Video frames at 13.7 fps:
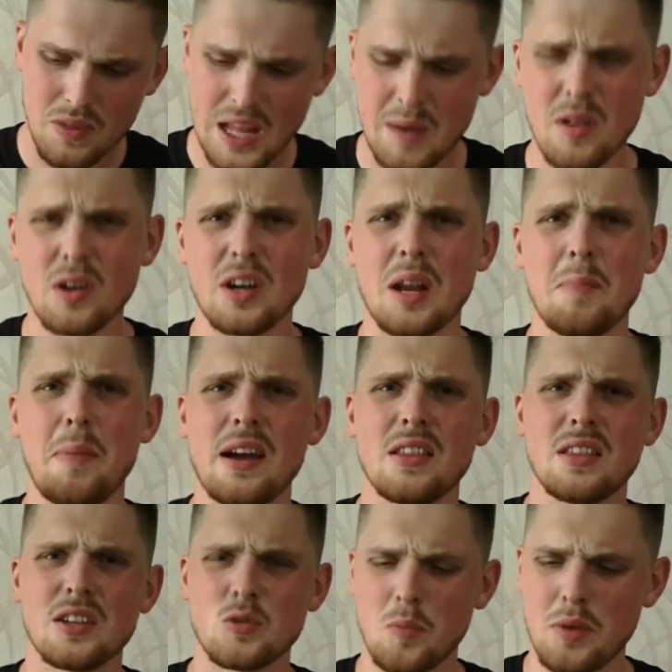I'm not gonna bite
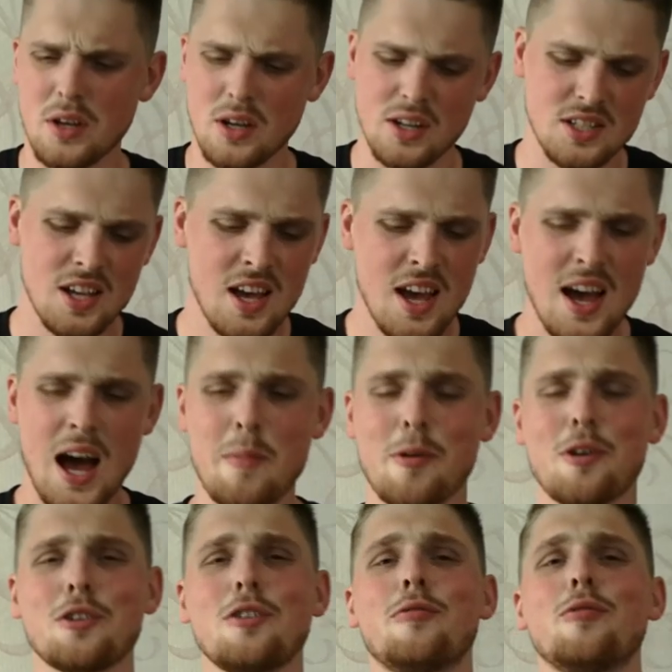this one because I'm
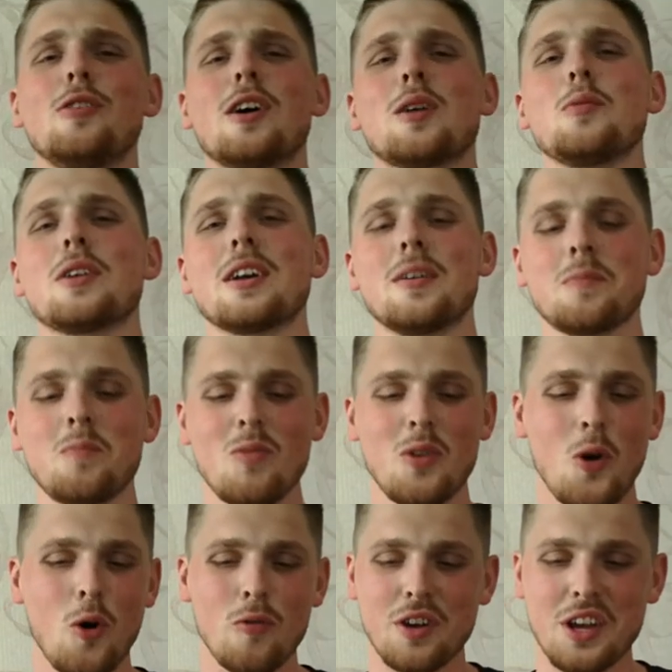already full. I don't wanna
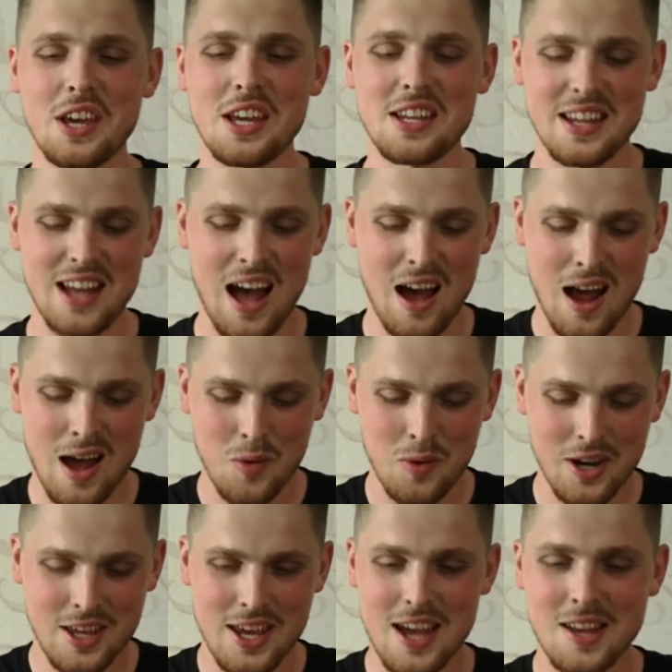overeat and I don't
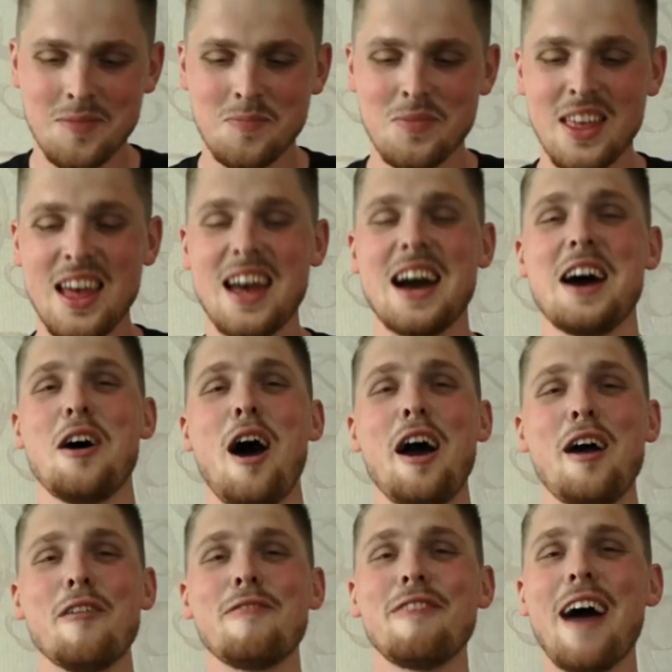wanna get
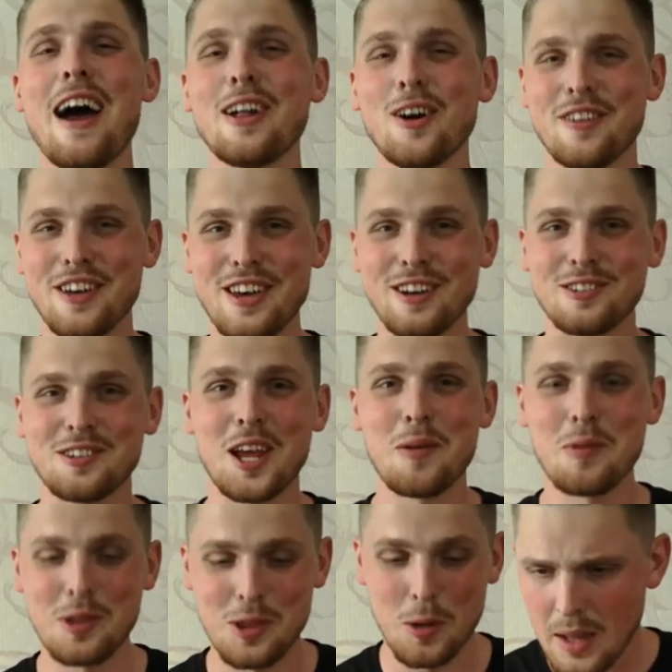fat over here today
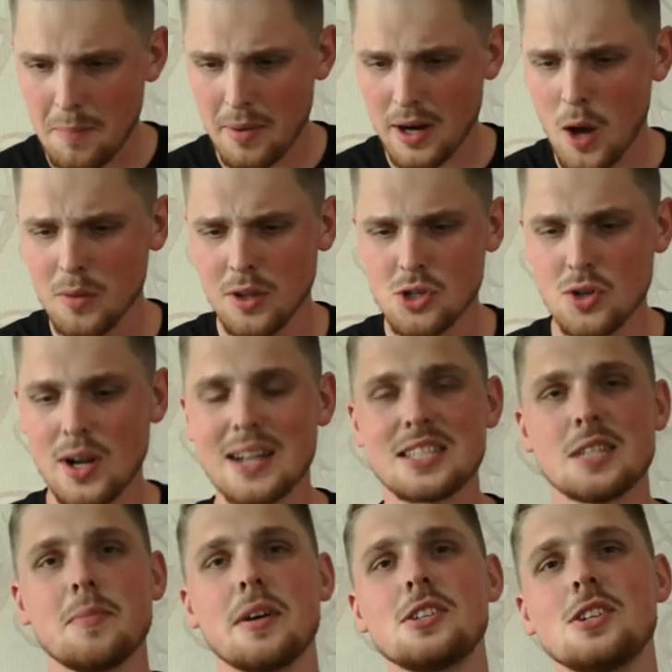with you. But I hope that you got
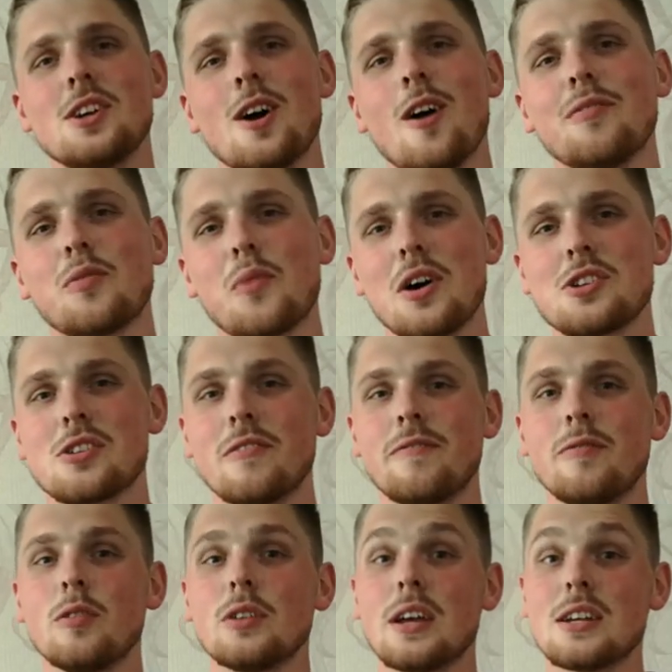some idea of what Russian
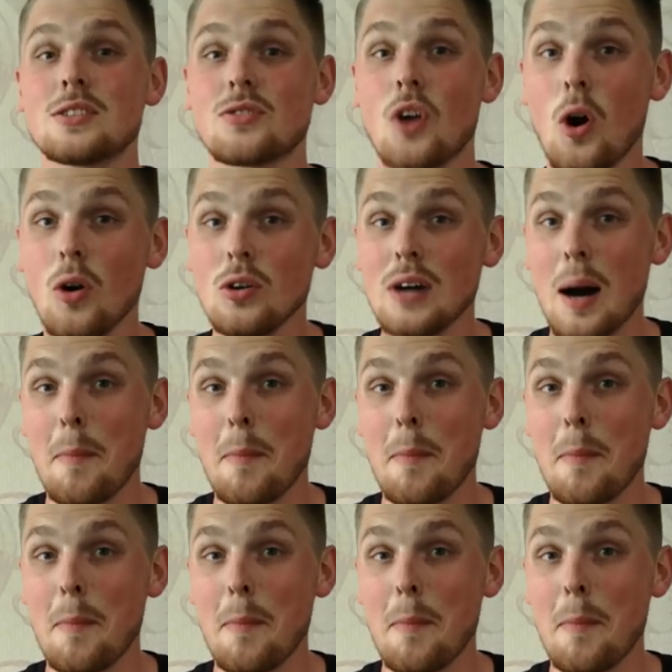food is all